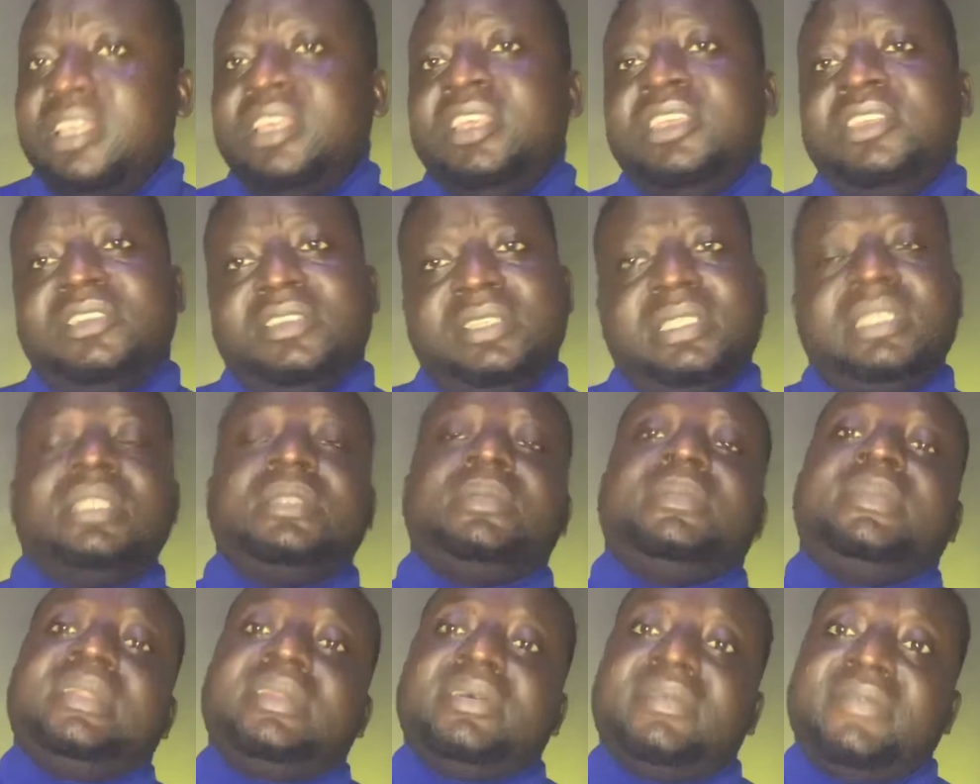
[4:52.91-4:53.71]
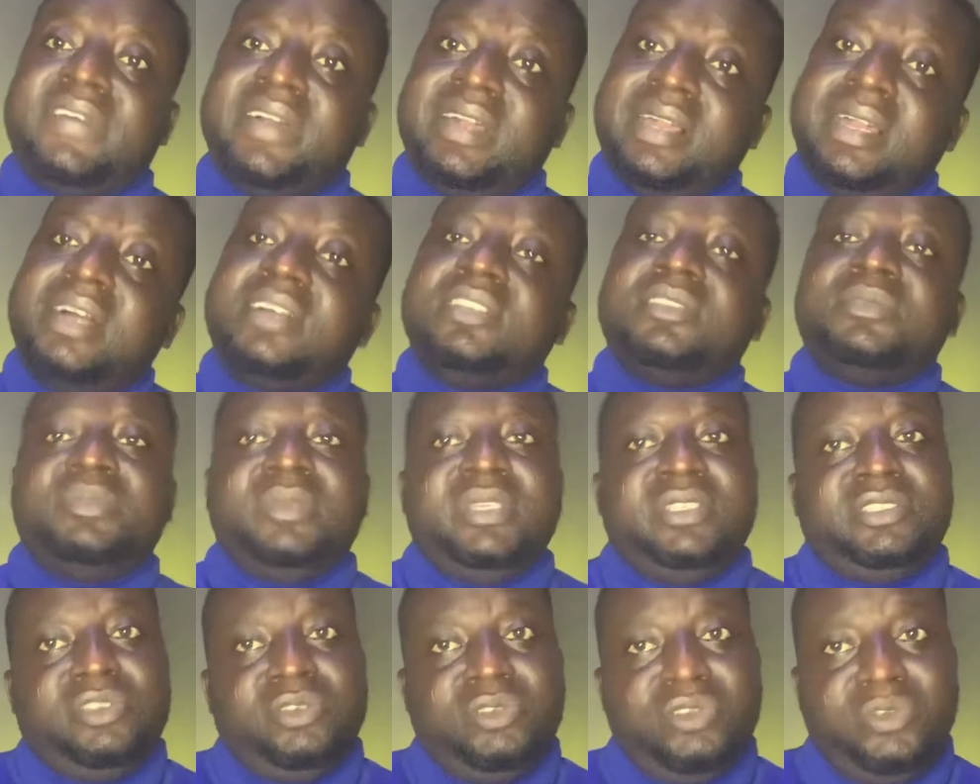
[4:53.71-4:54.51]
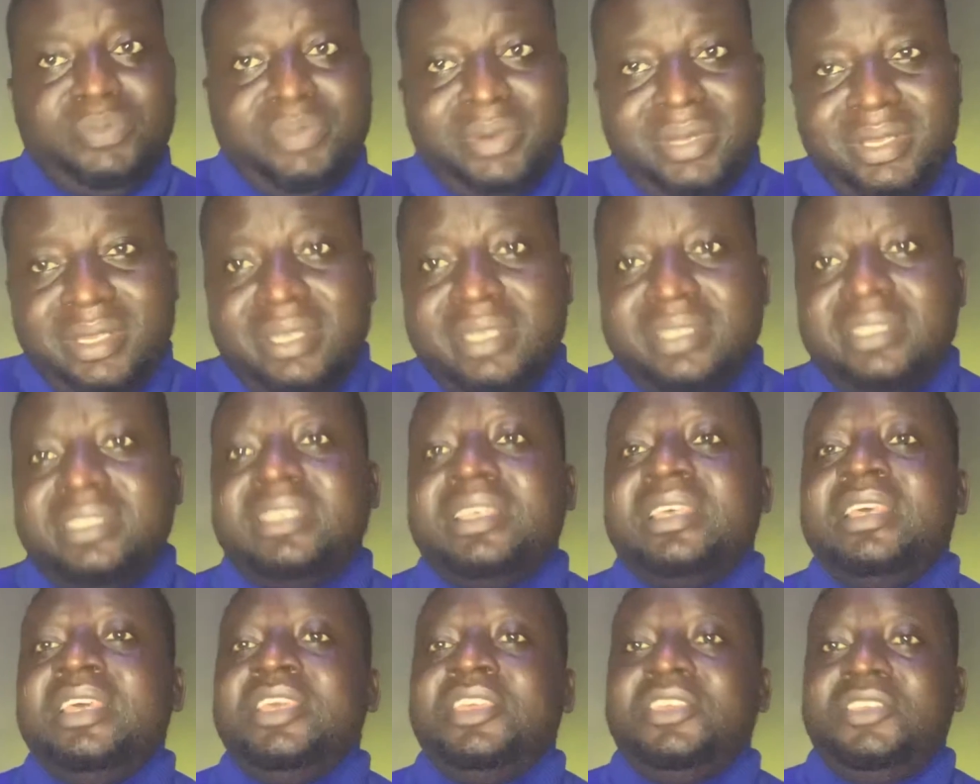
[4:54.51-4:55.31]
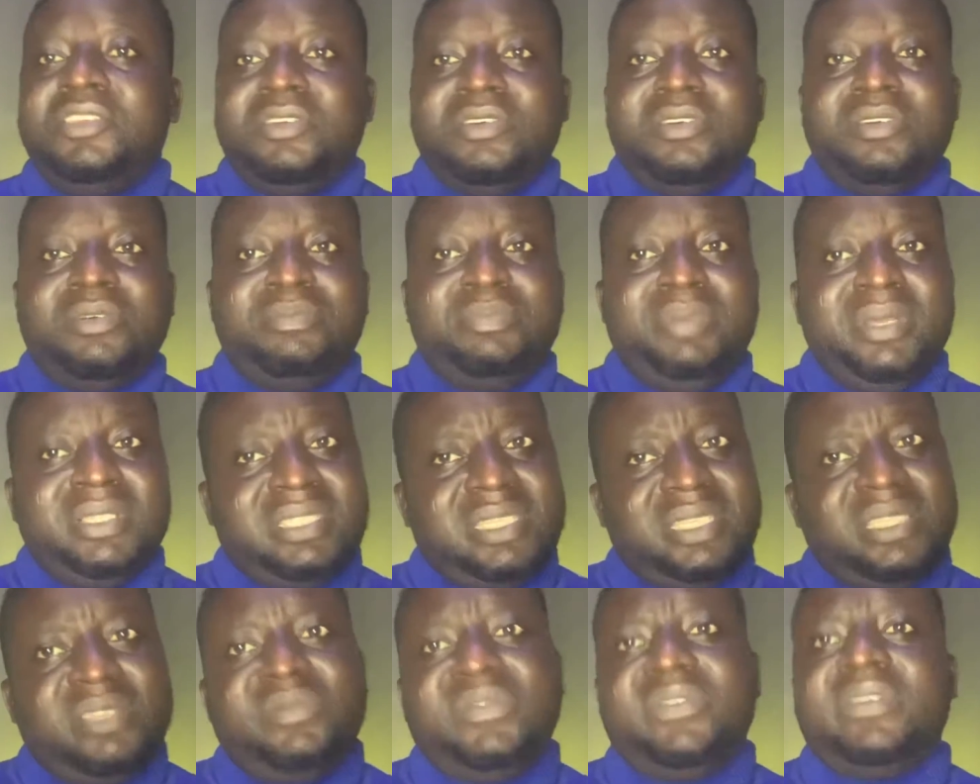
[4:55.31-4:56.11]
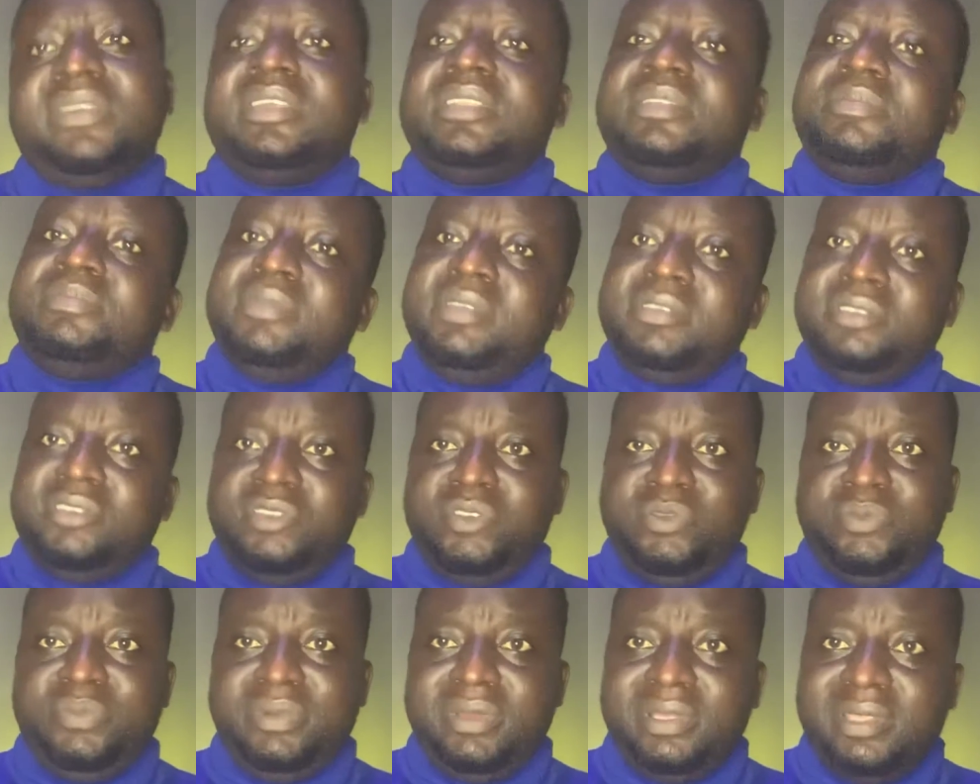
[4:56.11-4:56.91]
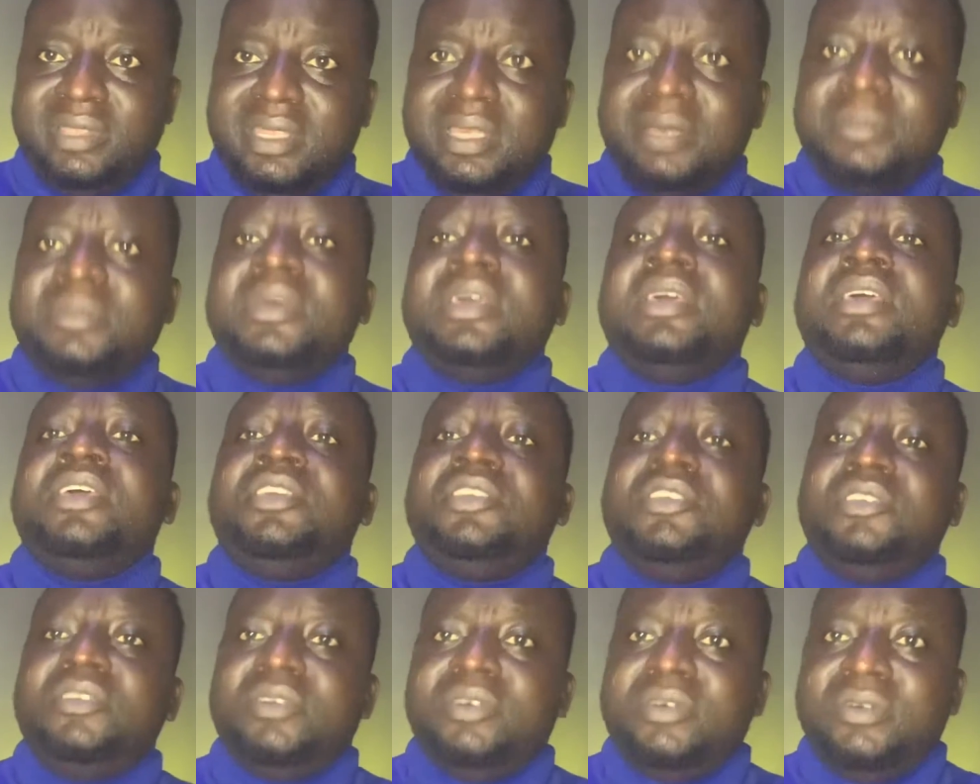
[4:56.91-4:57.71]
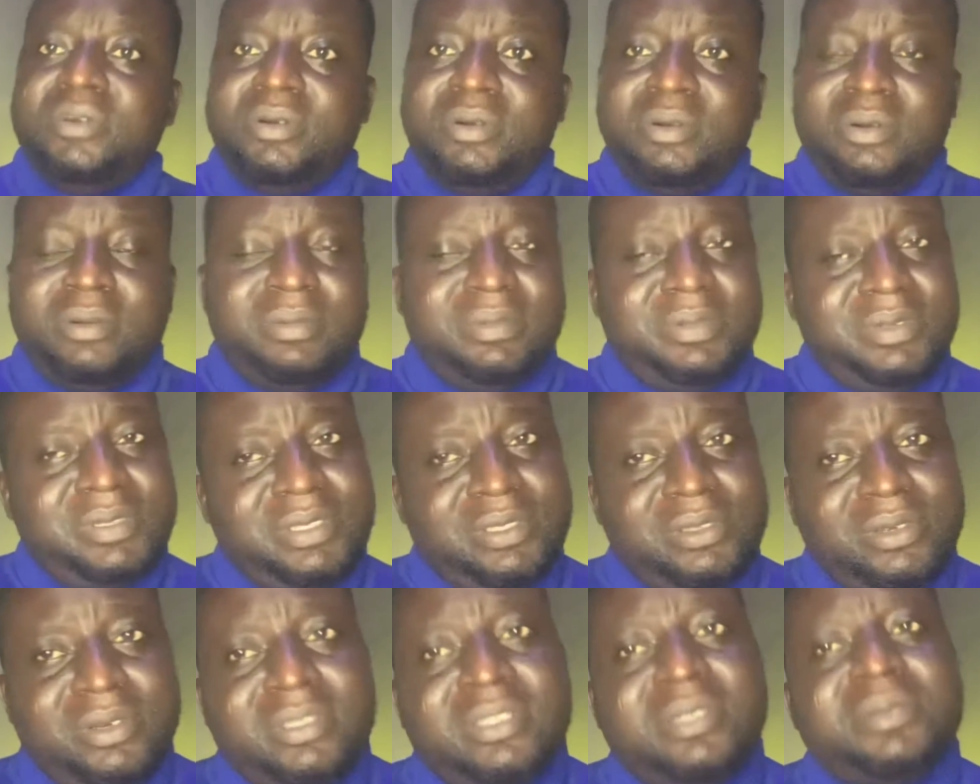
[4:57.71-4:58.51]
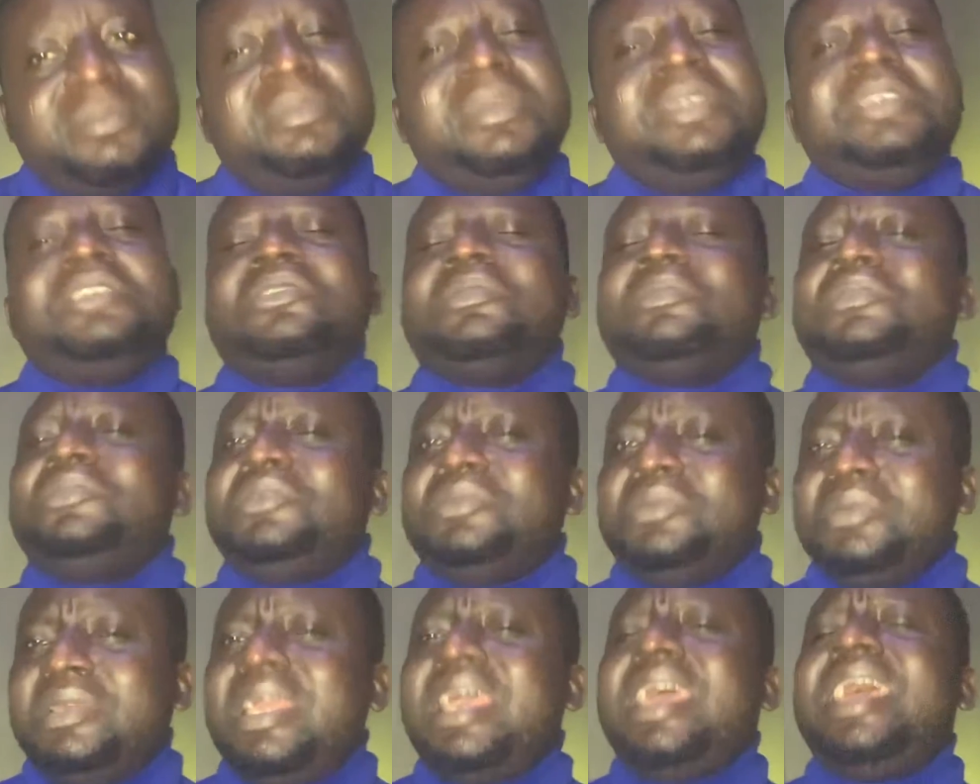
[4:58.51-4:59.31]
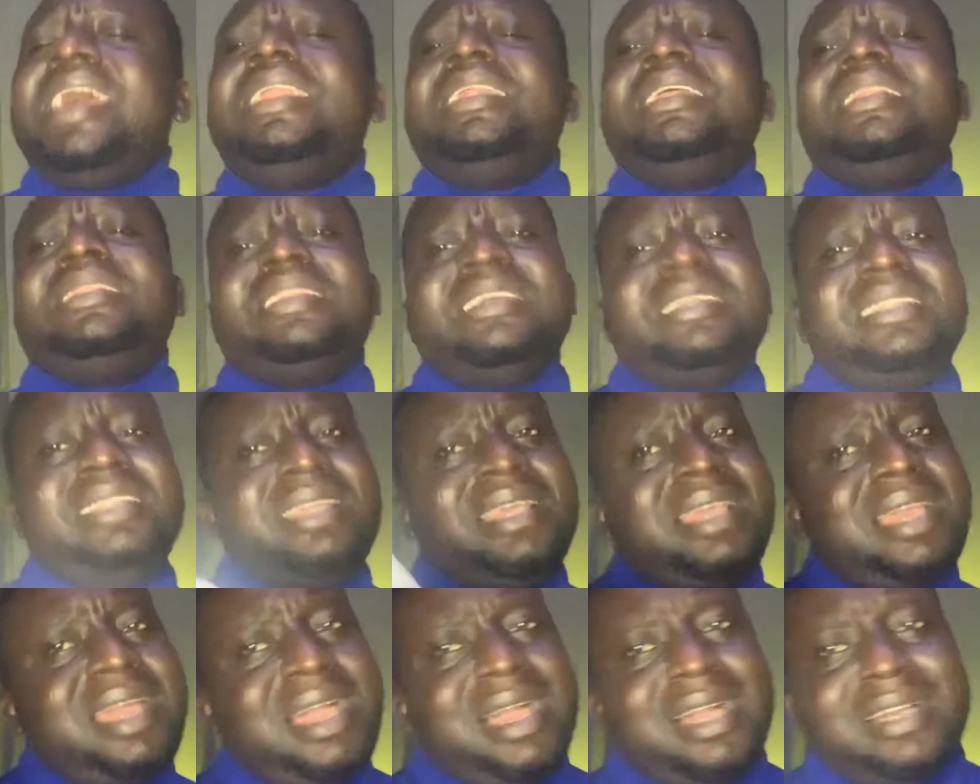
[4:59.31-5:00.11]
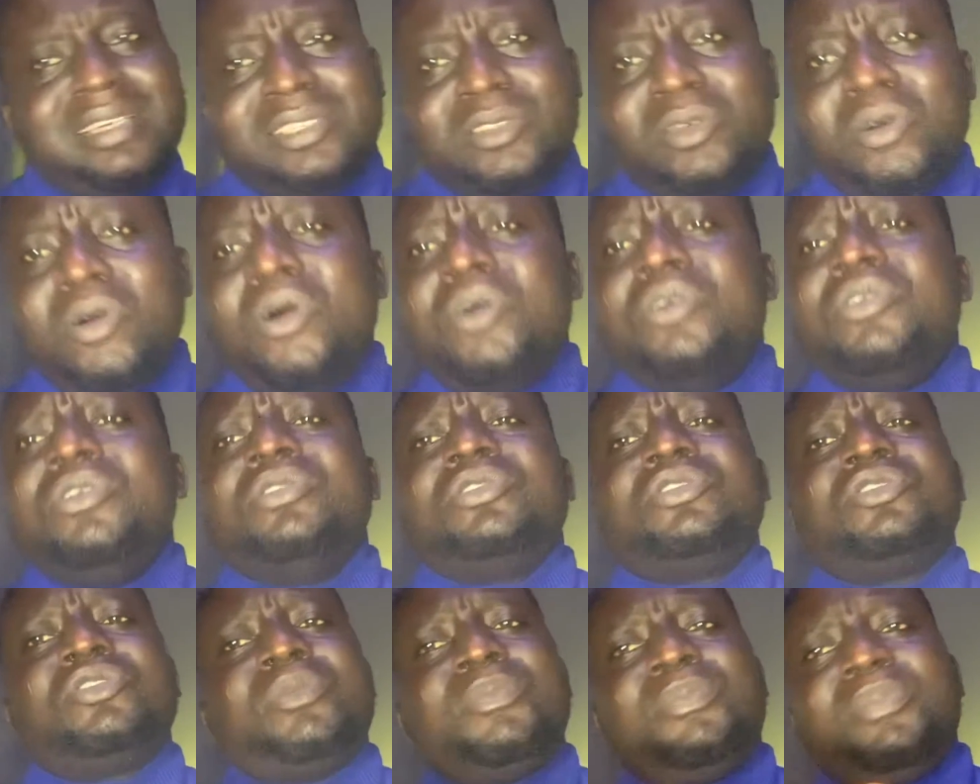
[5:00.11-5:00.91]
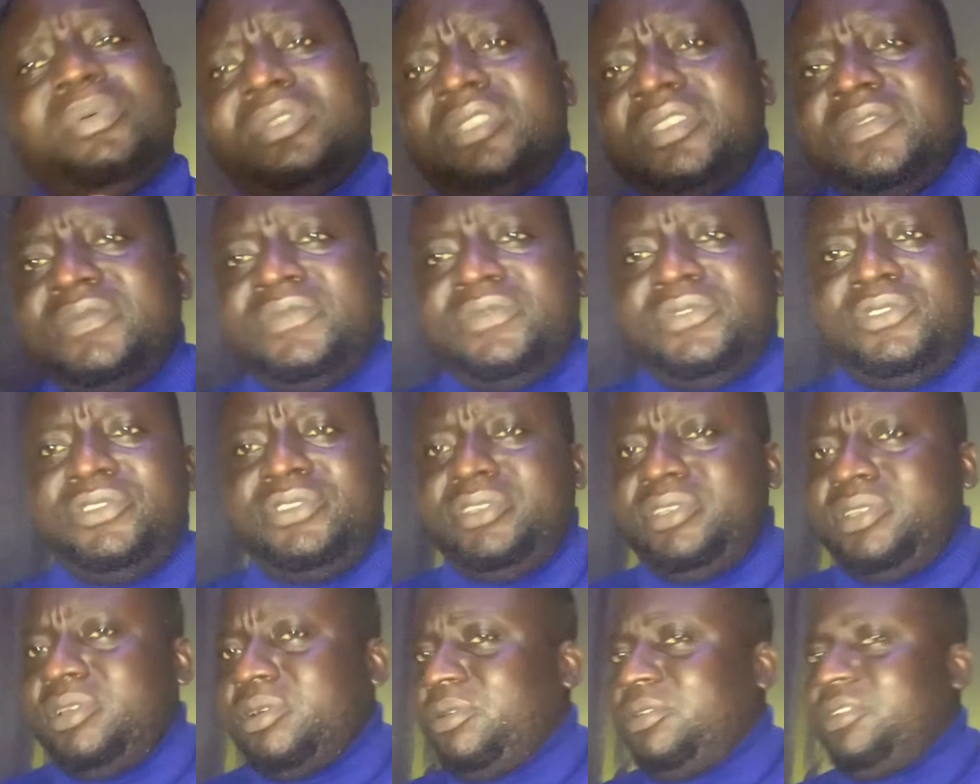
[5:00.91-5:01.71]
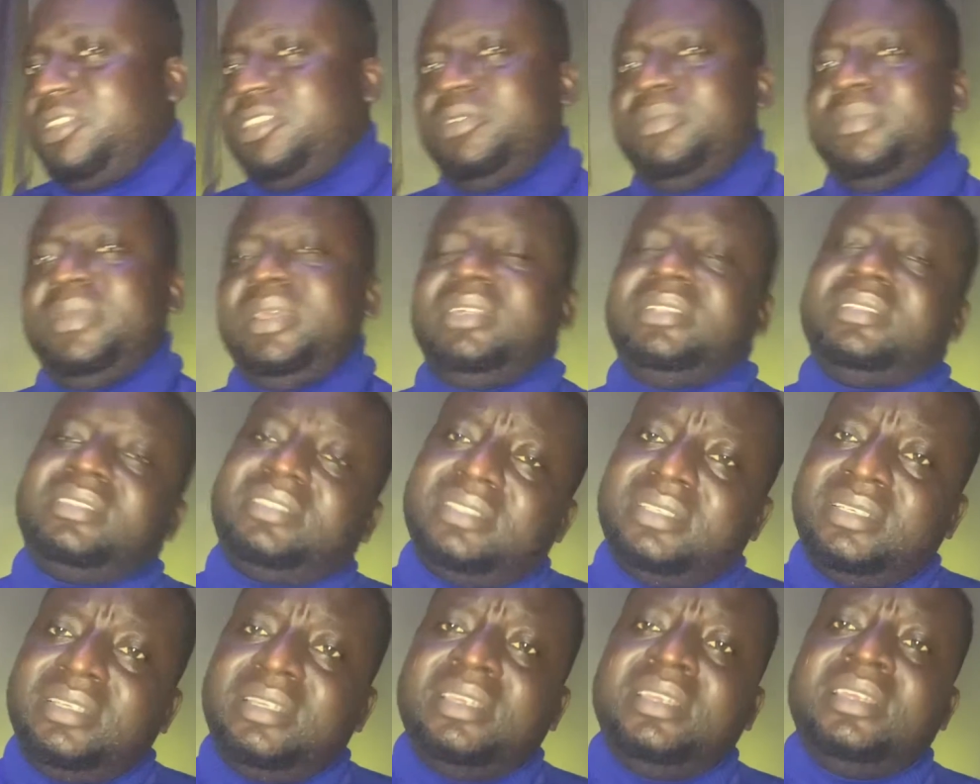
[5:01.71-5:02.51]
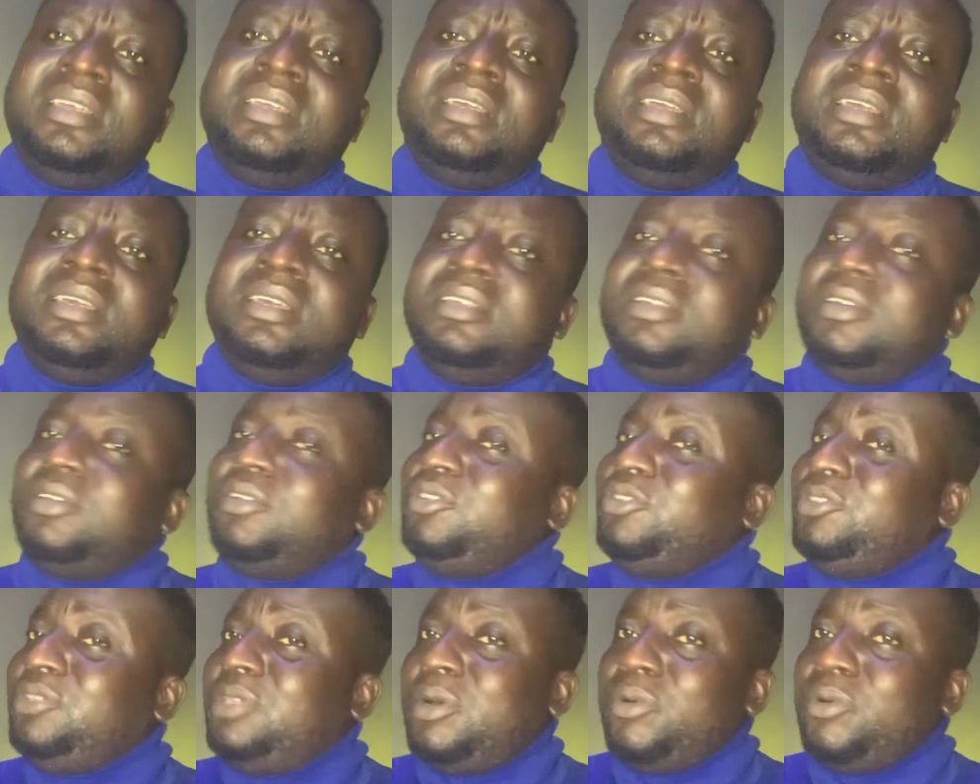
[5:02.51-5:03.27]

Your statement of account, make sure you bring it. Your birth certificate, make sure you bring them. Your results, make sure you, anything they ask, all your supporting documents that